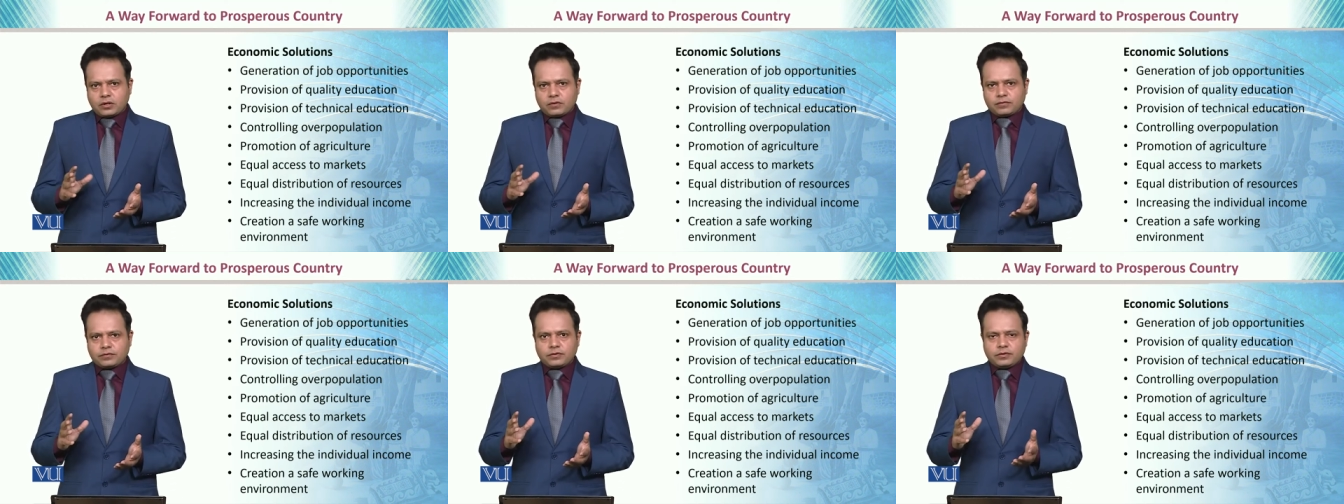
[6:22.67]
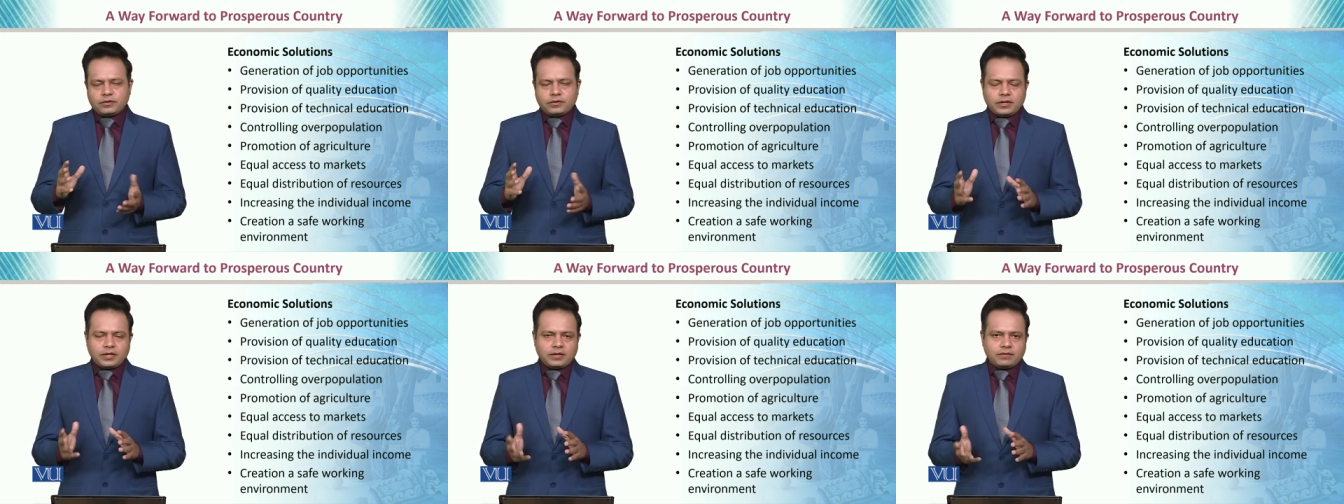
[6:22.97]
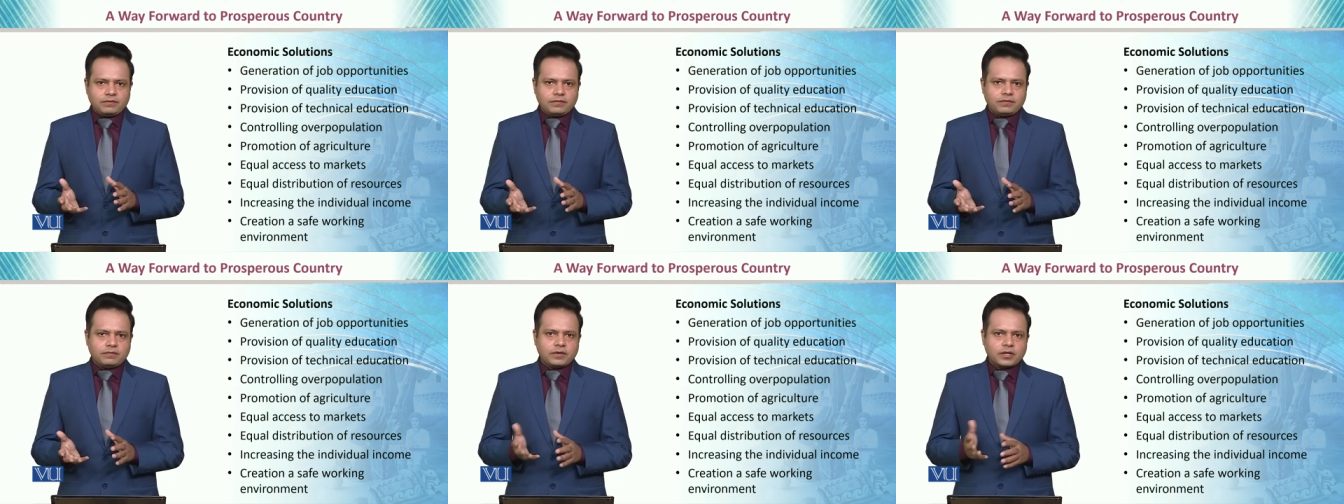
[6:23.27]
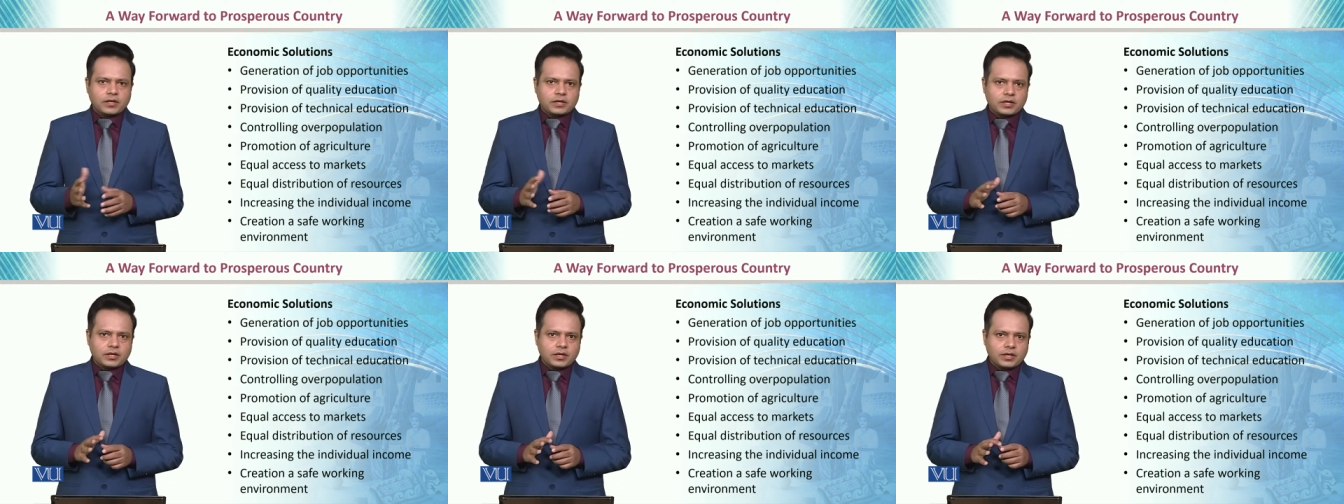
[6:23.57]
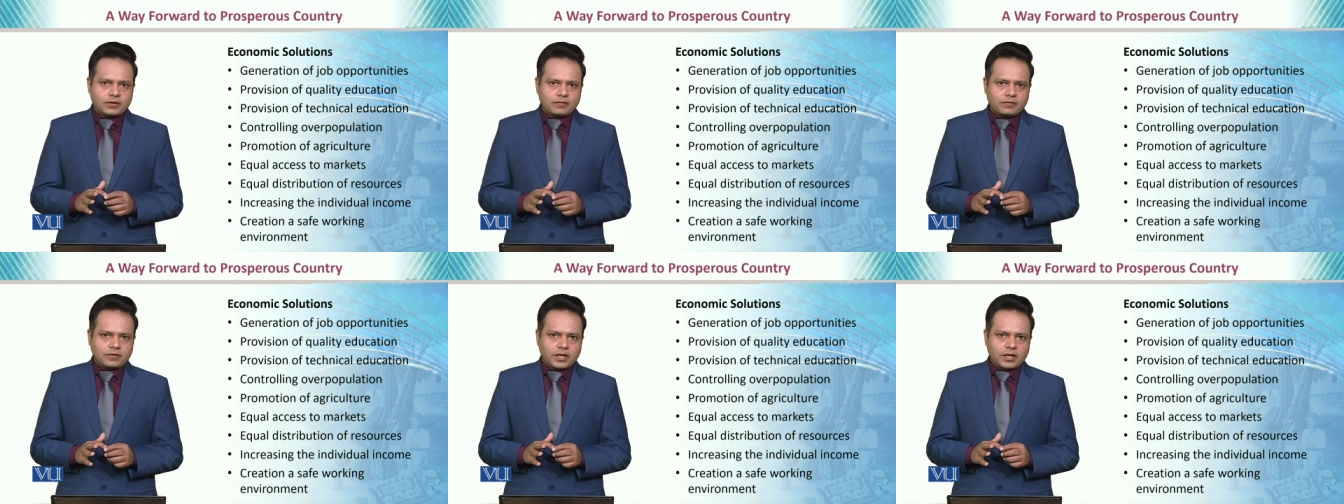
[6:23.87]
of safe working
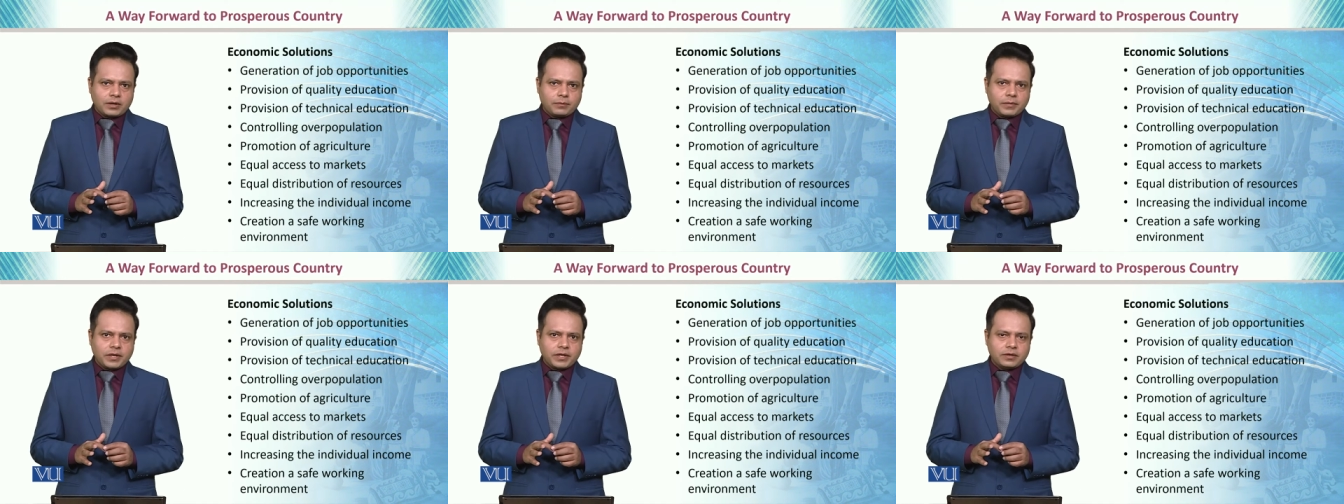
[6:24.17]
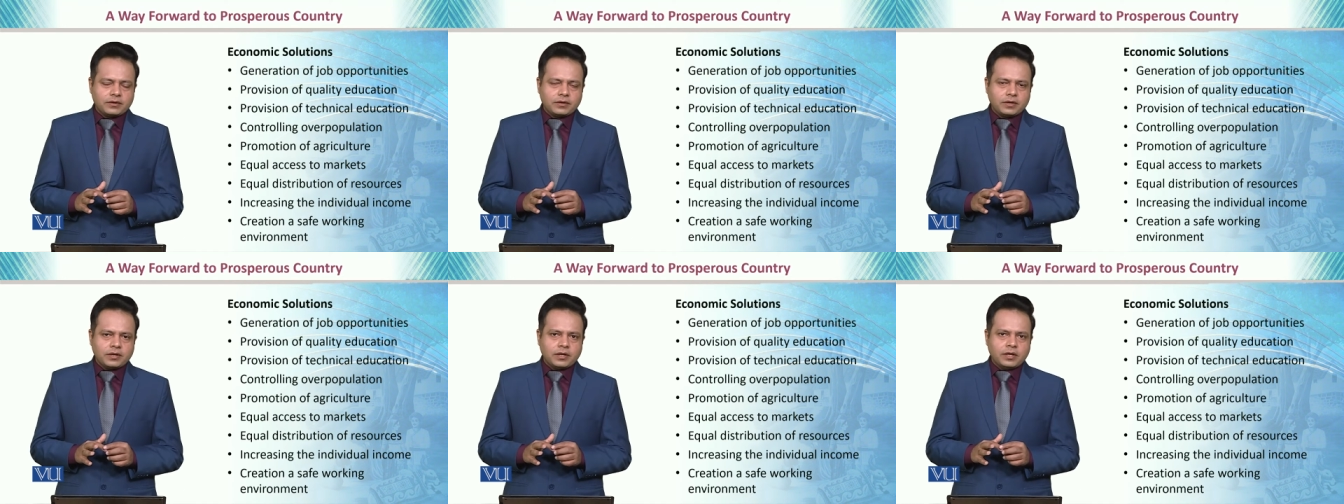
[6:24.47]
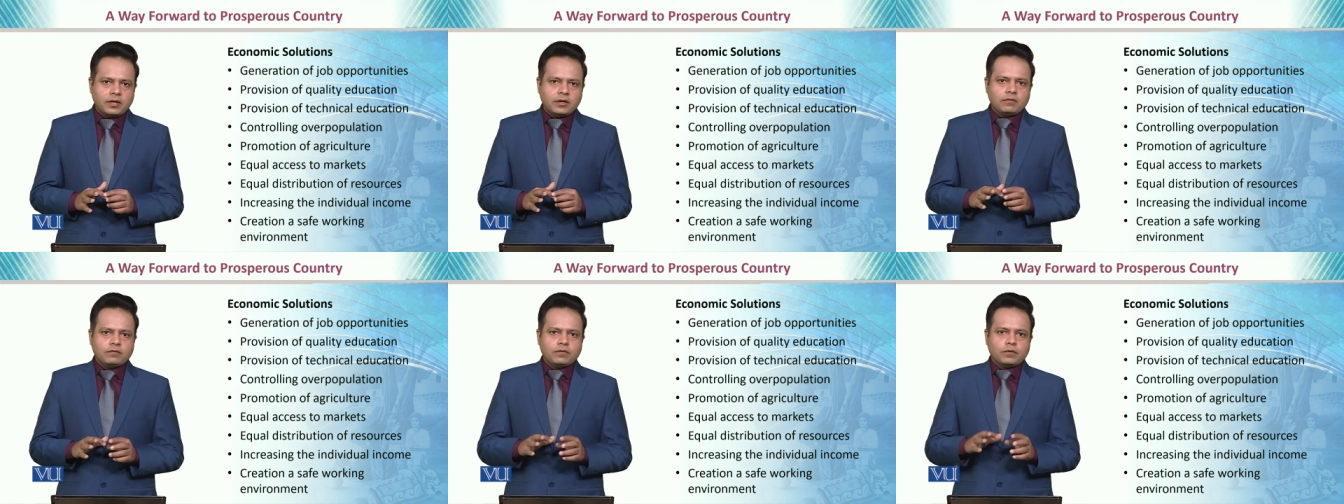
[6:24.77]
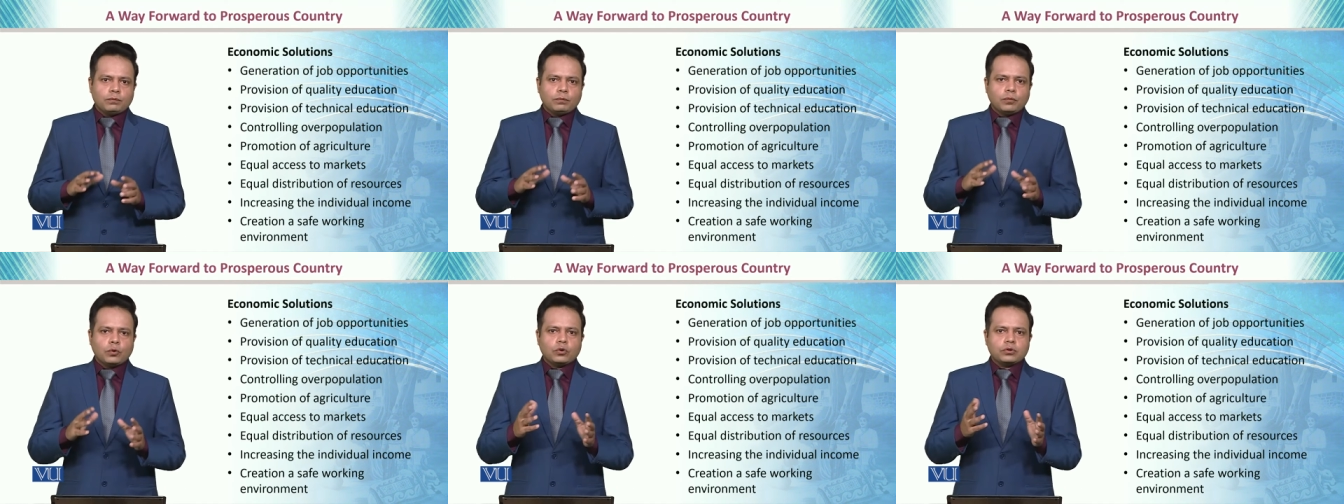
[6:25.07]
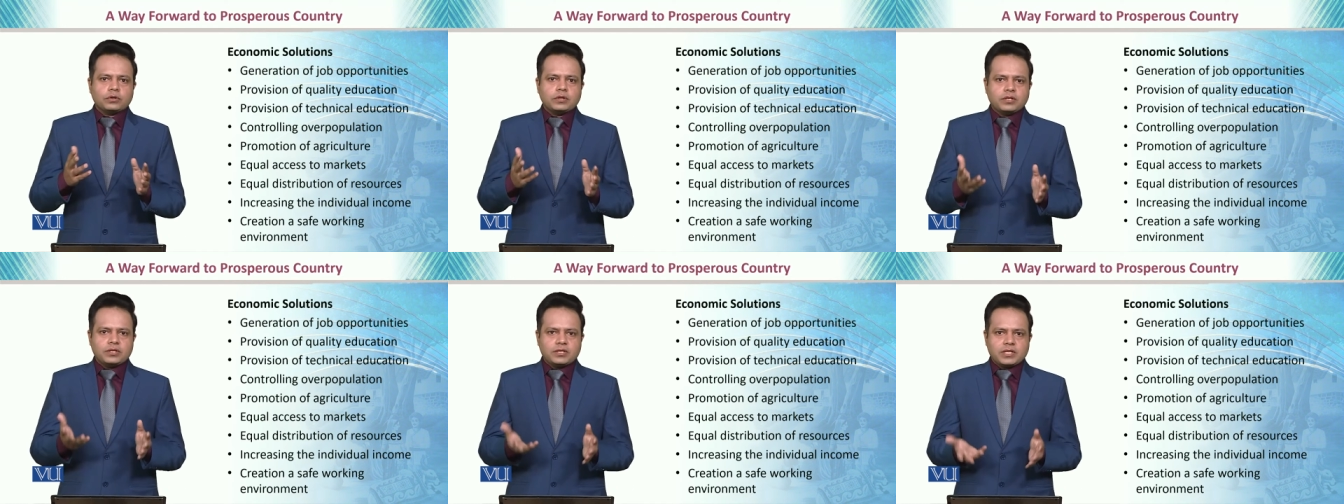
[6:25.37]
environment for
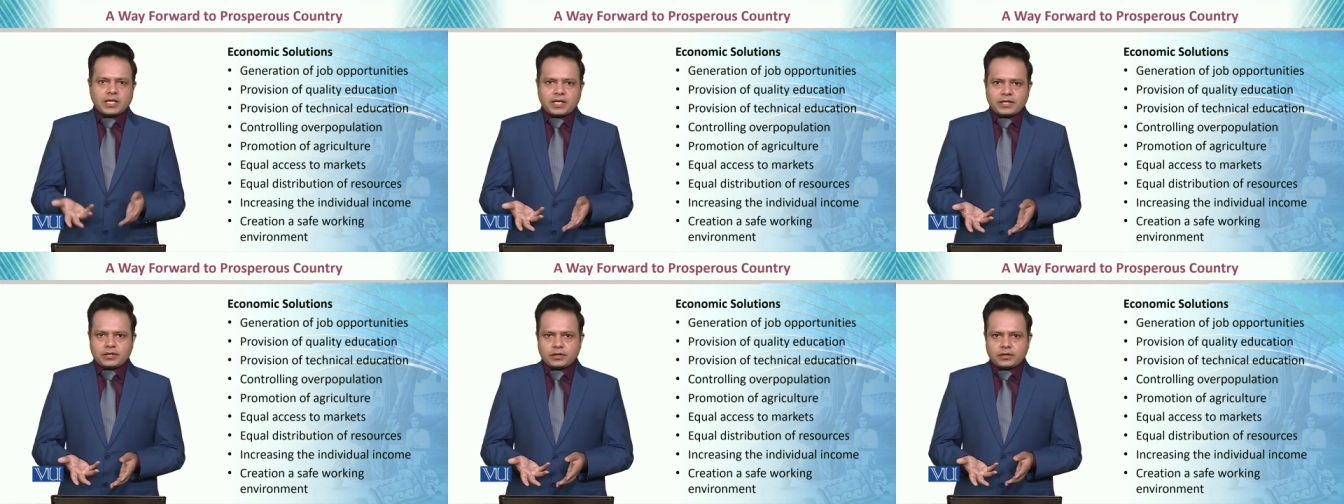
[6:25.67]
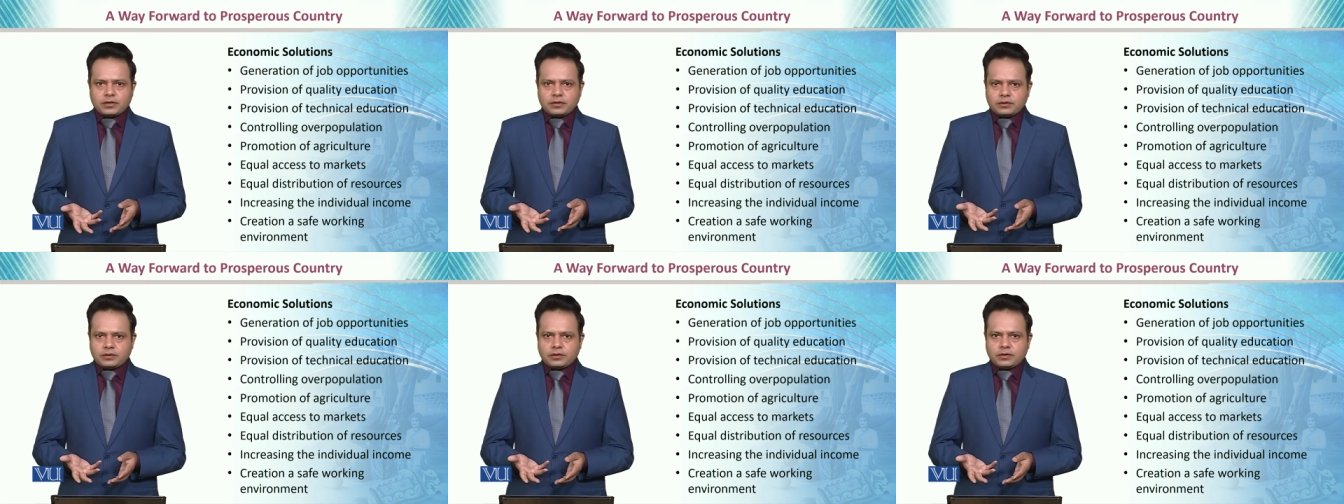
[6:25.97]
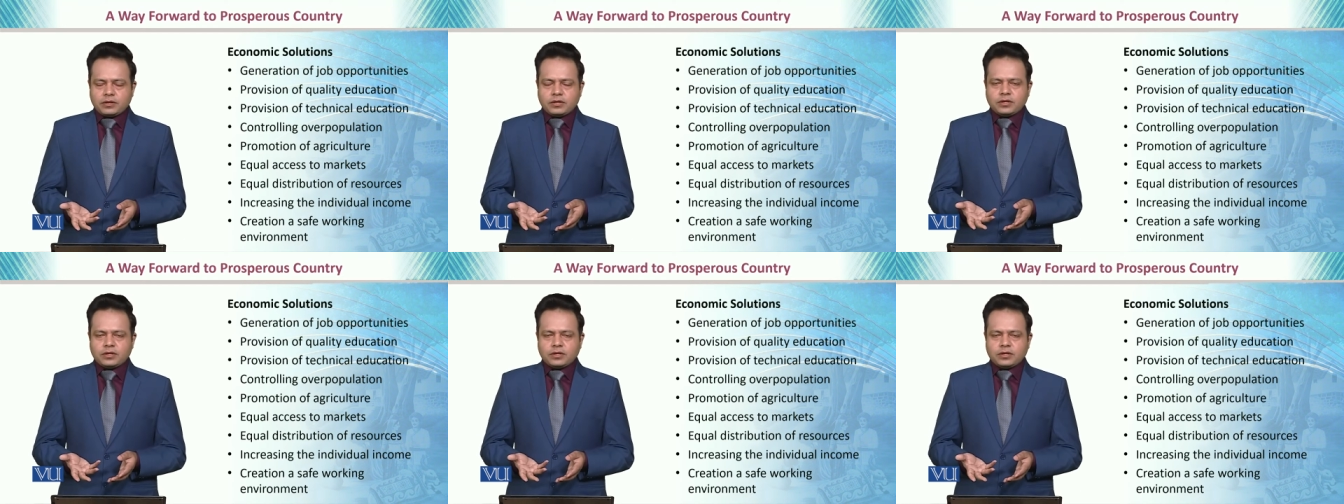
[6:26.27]
both the genders,